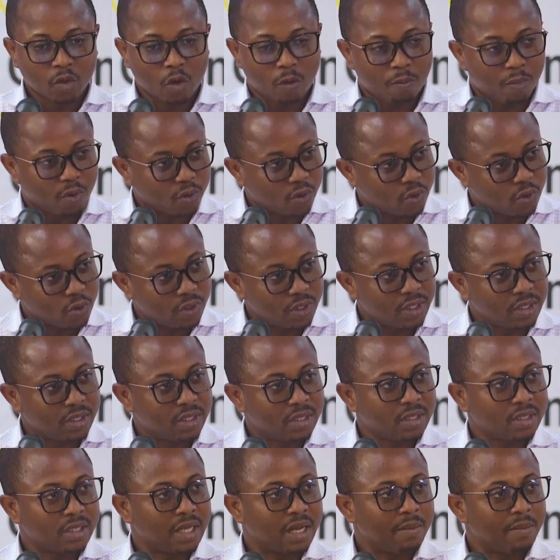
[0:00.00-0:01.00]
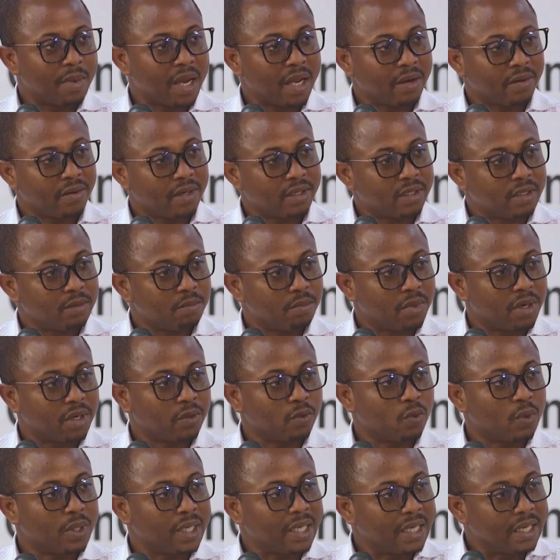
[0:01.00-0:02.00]
opportunities that migration
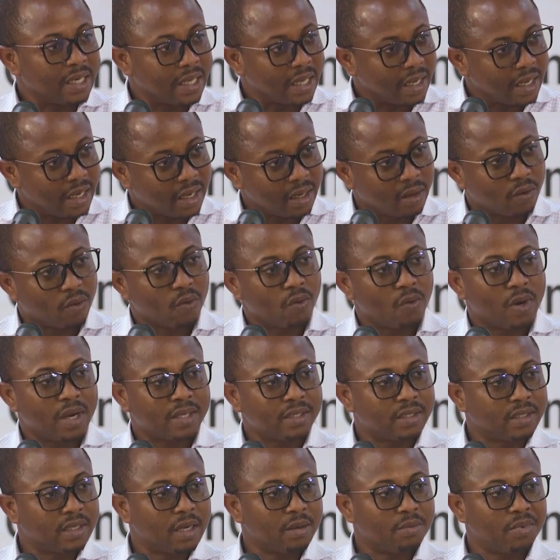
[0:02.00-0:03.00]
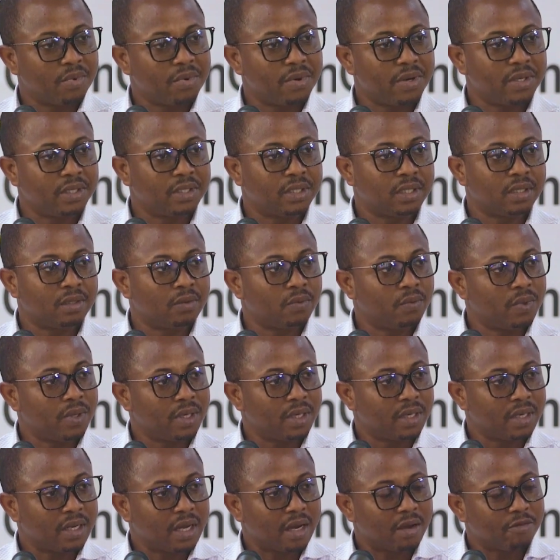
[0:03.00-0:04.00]
brings within the ECOWAS sub-region,
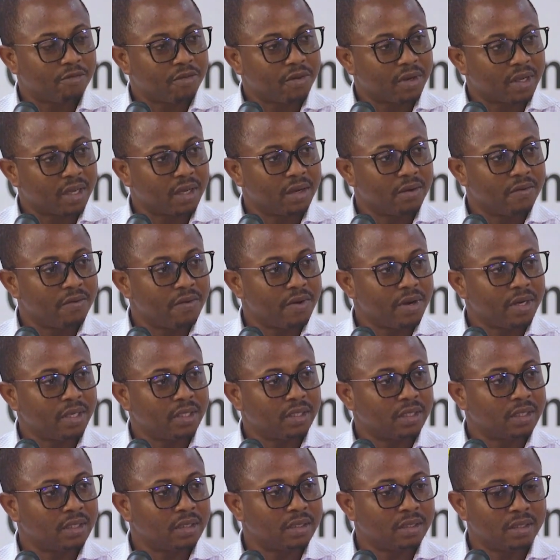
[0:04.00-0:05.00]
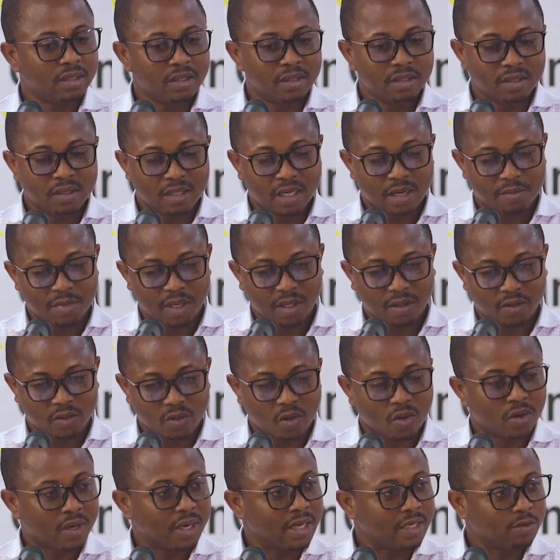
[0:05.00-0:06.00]
within the African region.
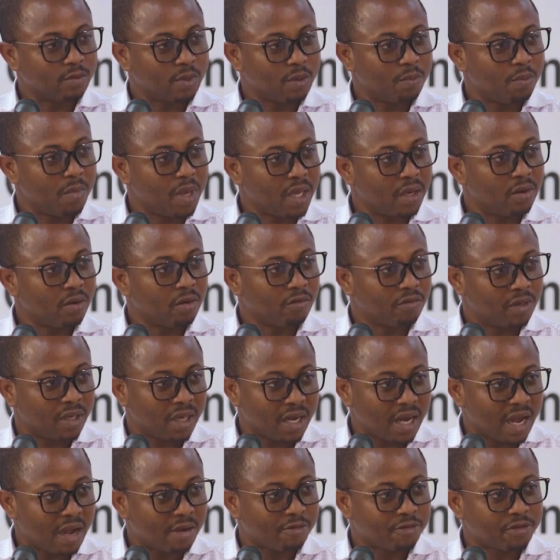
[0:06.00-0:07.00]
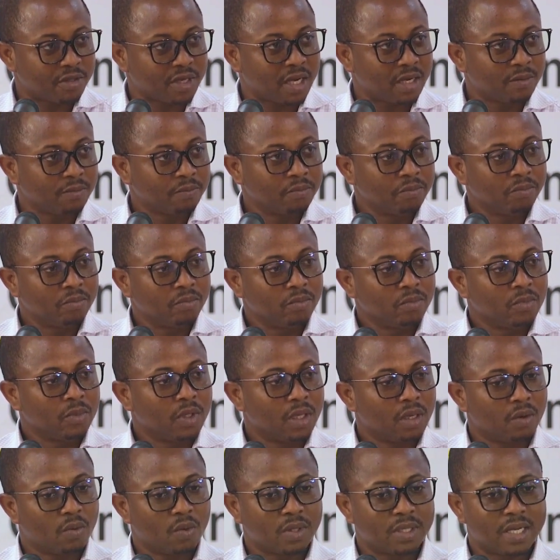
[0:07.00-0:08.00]
Talk has been made of the AFTA.
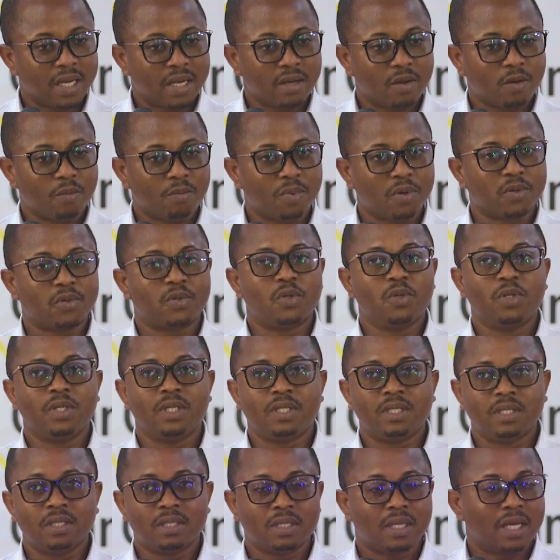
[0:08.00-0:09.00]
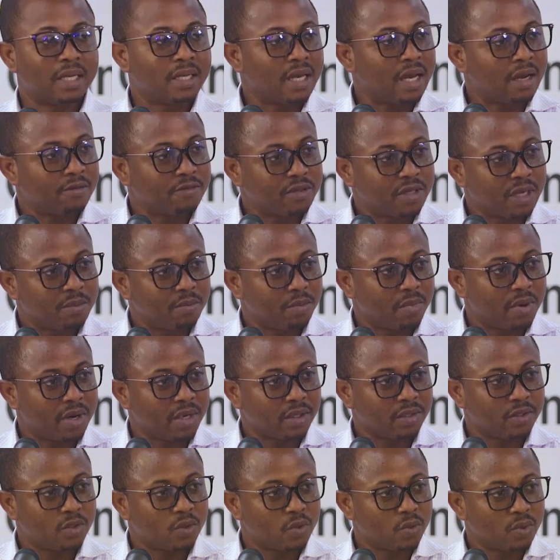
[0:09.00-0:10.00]
What are the opportunities that AFTA
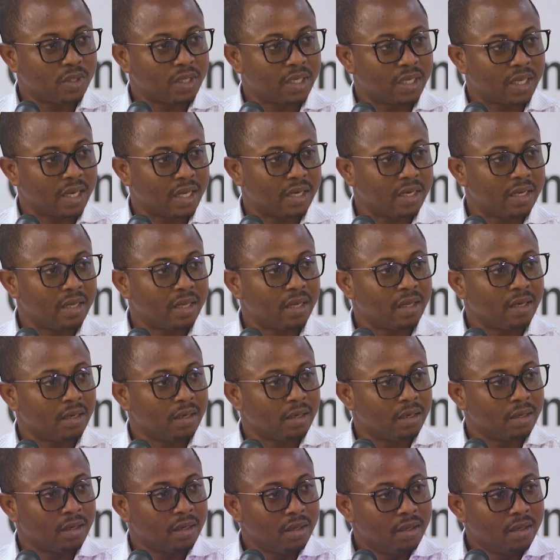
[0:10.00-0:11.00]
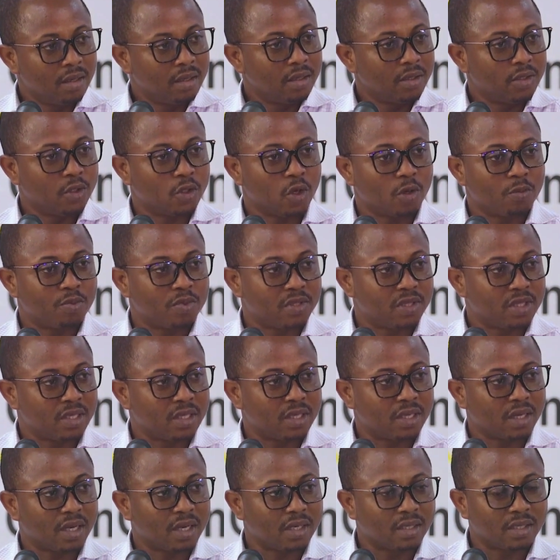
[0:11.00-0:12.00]
brings to the Ghanaian job
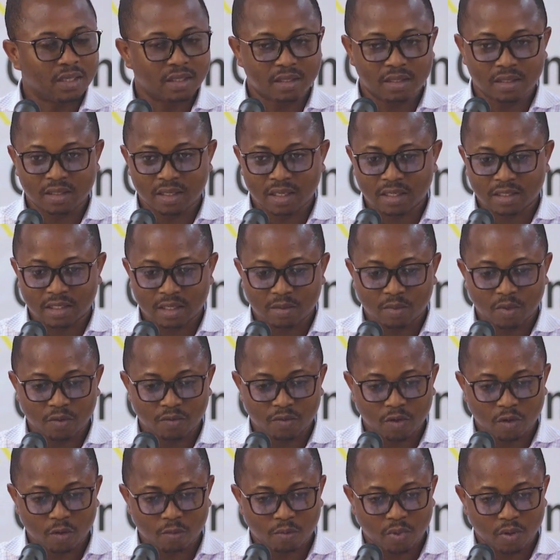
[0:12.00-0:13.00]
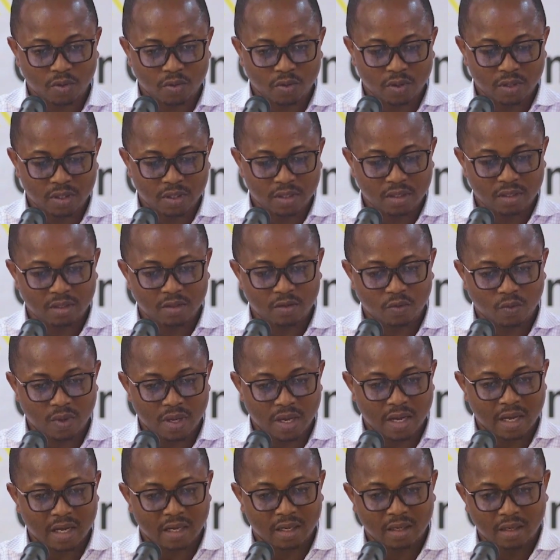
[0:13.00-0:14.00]
seeker? And these are some of the opportunities we
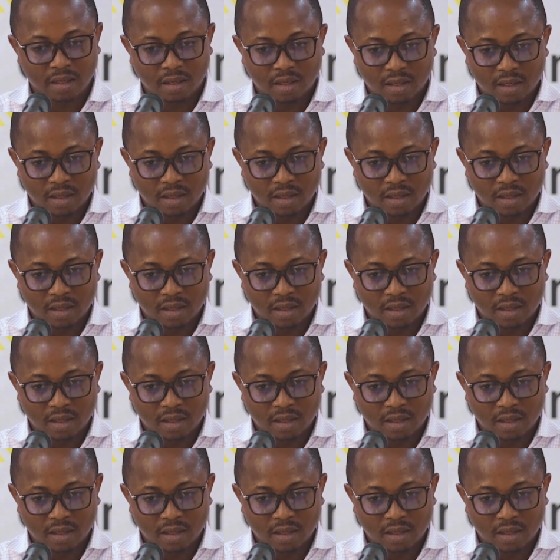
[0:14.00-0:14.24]
are